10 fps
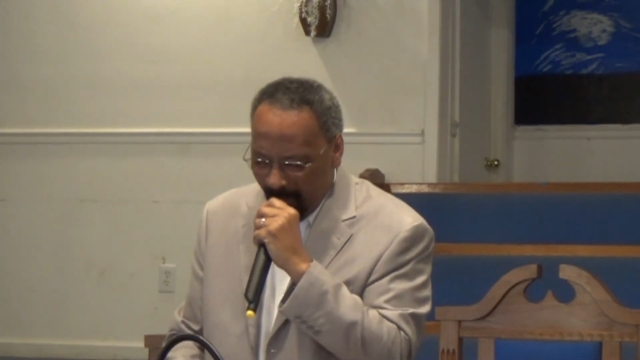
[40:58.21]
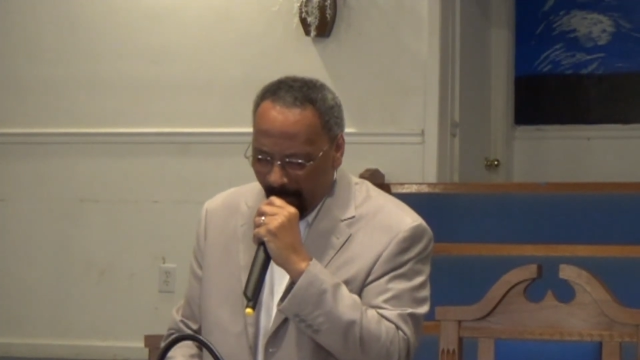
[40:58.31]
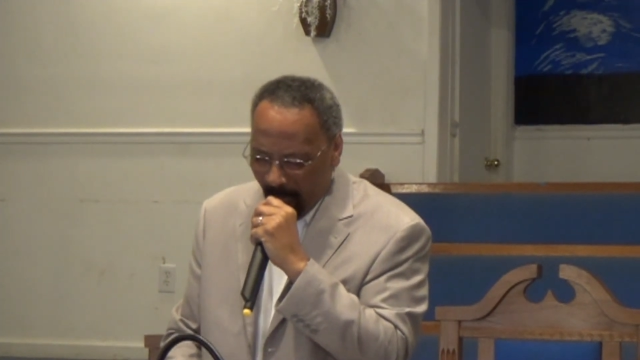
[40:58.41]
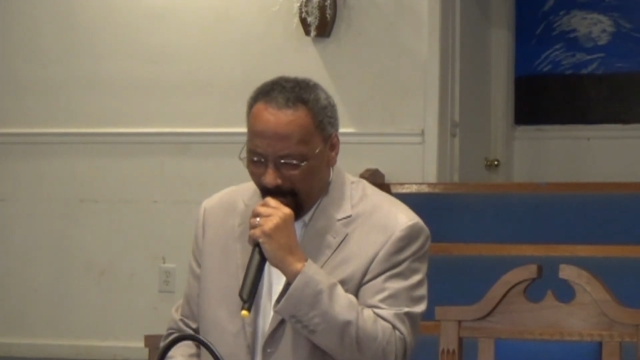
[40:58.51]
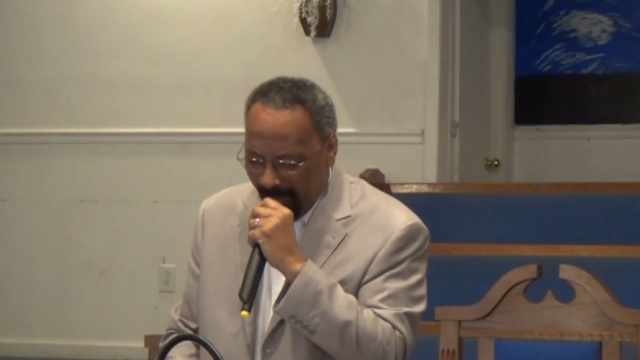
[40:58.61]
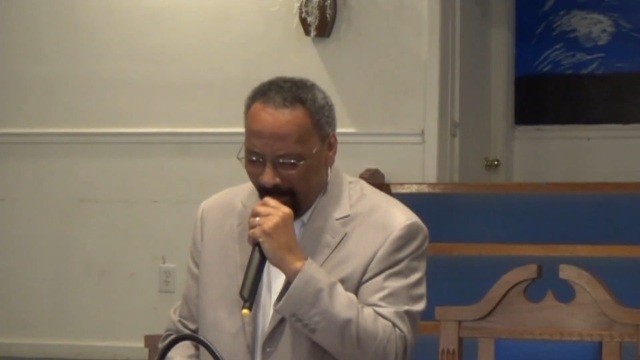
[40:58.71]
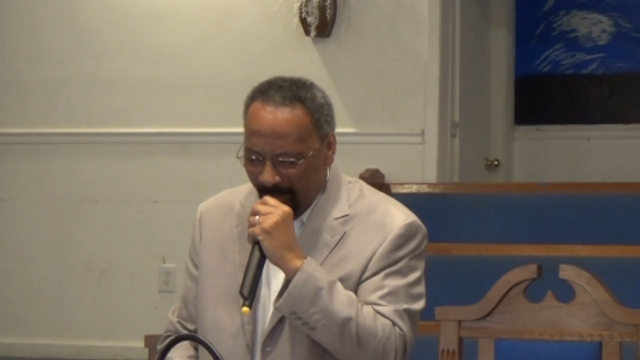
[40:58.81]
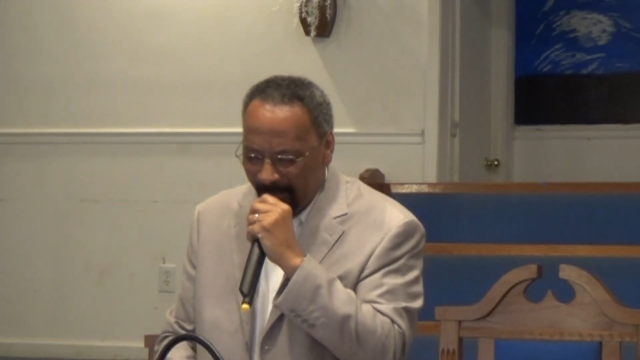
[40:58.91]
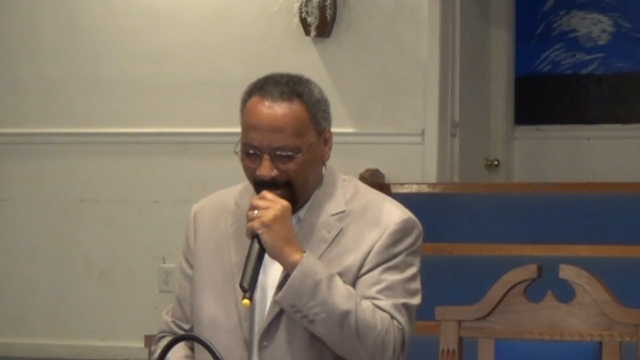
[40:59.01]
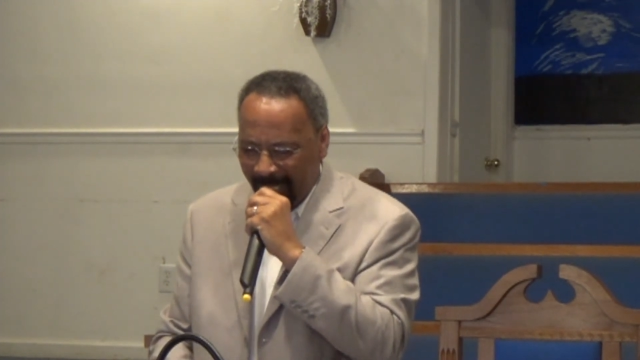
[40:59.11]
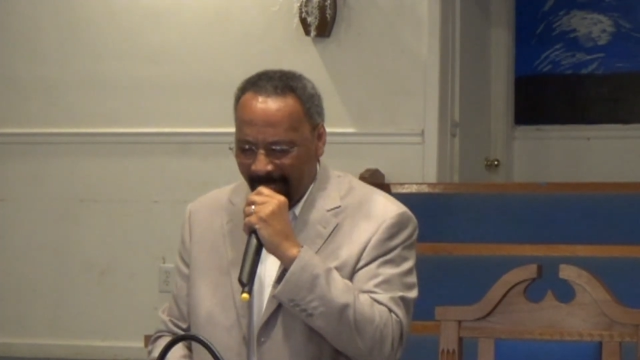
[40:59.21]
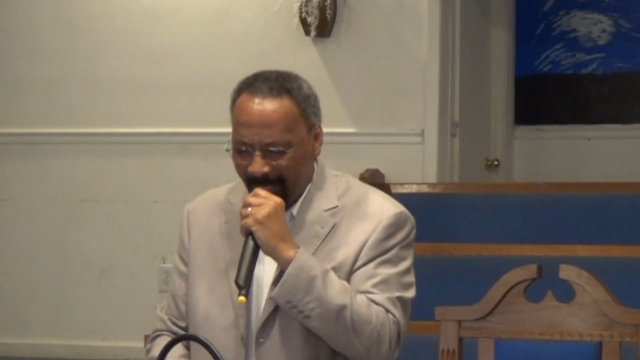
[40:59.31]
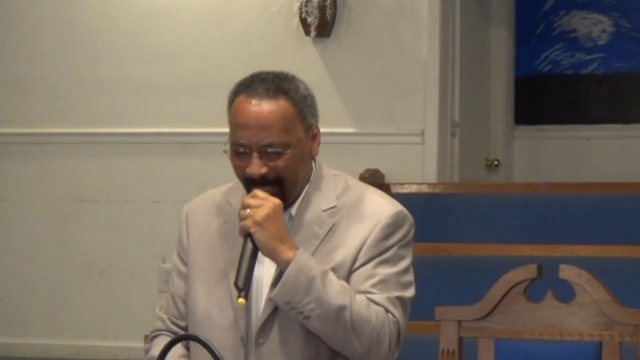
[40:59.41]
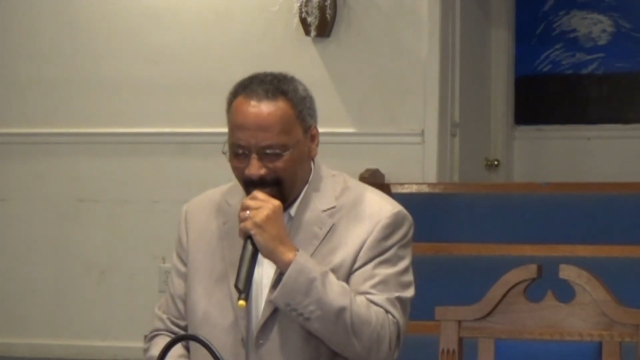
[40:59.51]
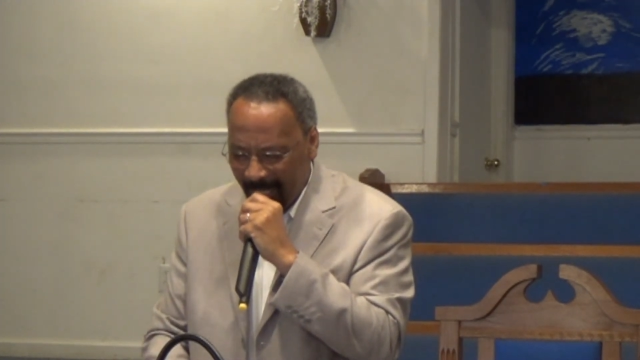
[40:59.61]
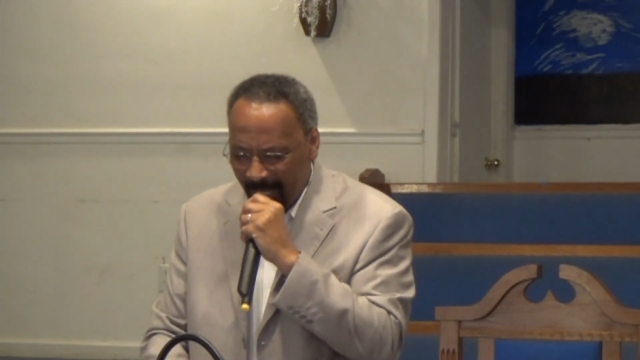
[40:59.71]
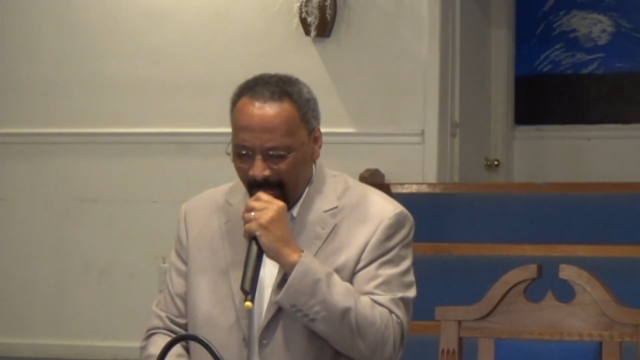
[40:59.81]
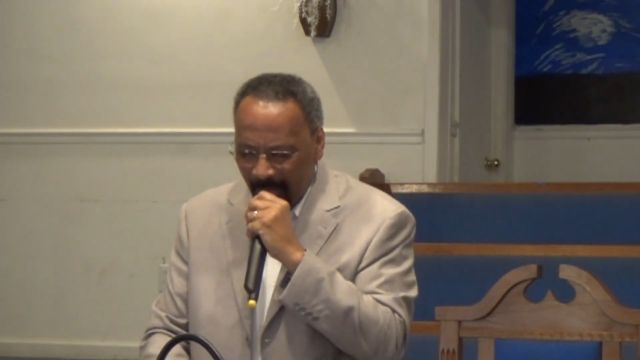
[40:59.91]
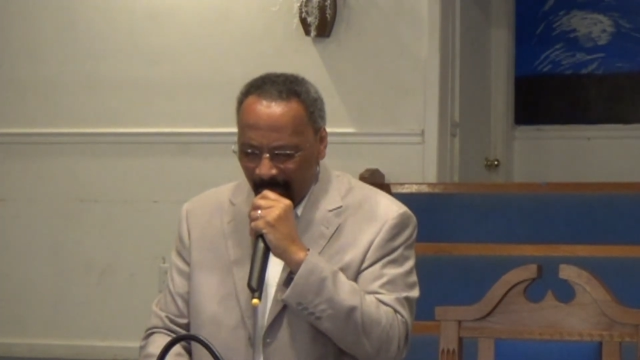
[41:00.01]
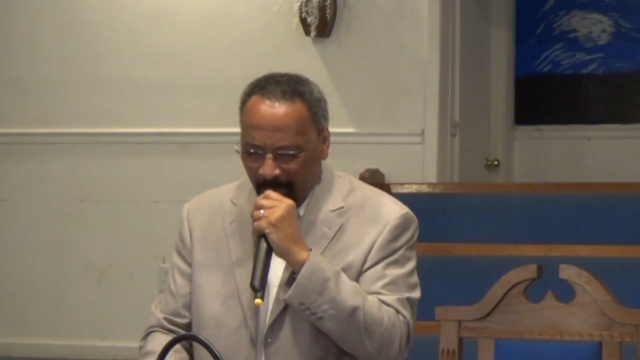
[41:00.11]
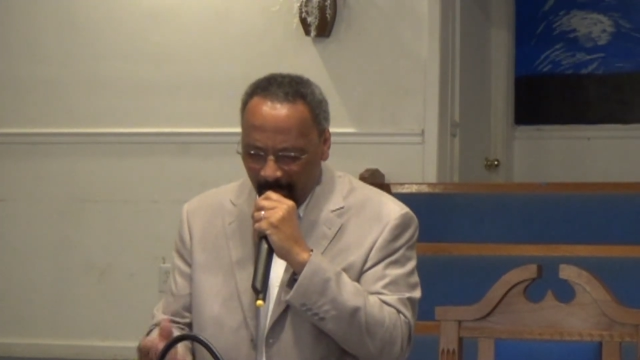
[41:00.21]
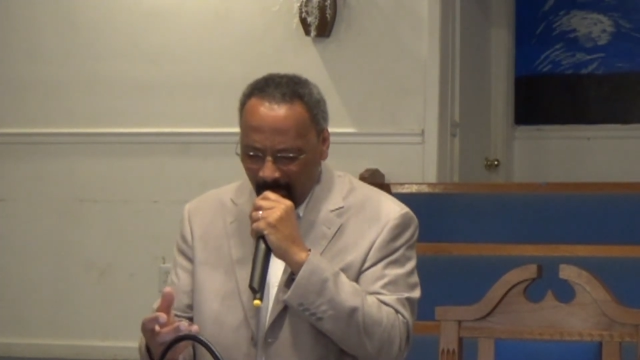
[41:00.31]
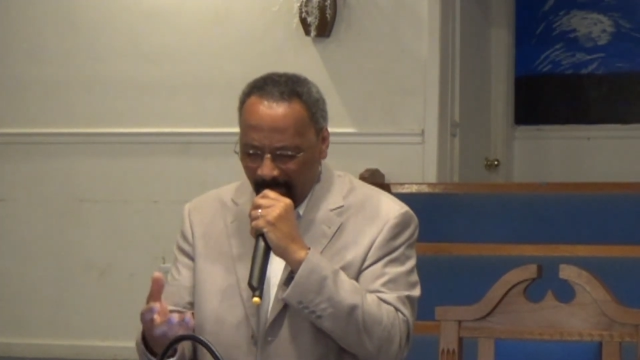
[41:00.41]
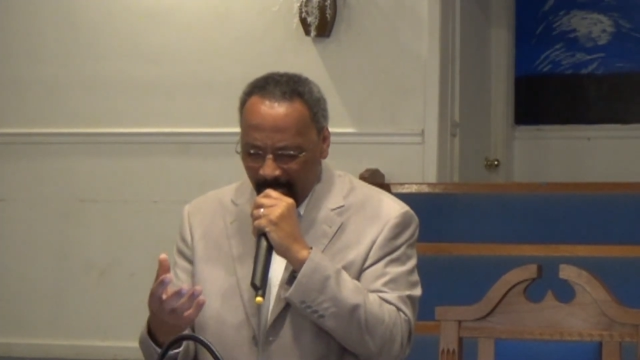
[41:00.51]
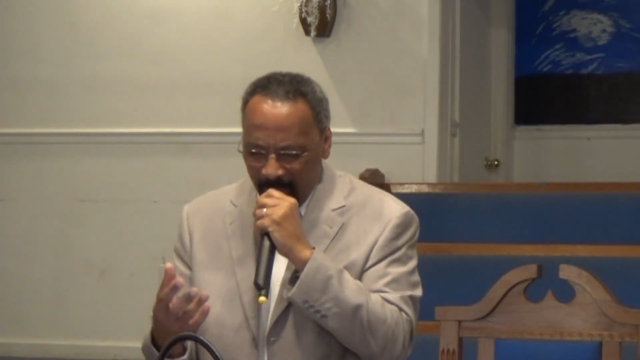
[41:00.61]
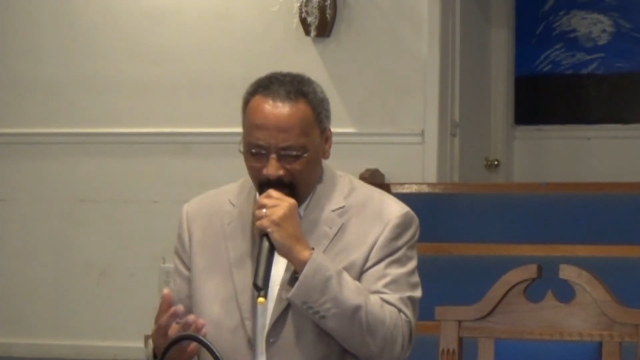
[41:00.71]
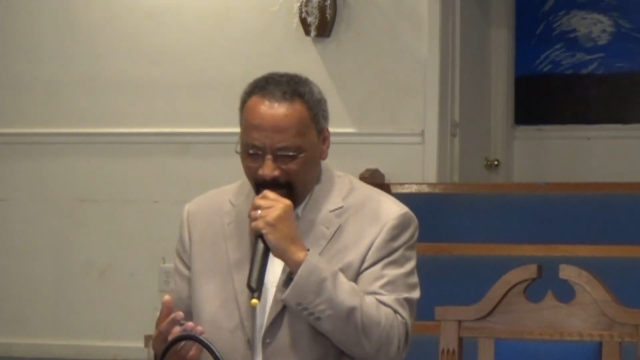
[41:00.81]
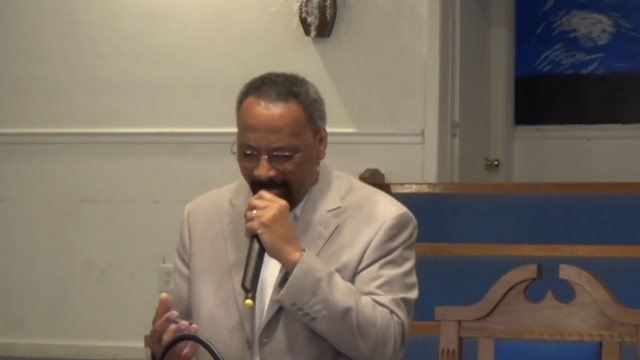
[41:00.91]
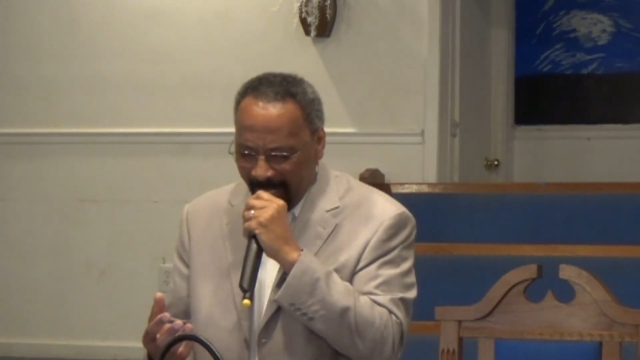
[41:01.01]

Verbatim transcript: we pray that you bless those that join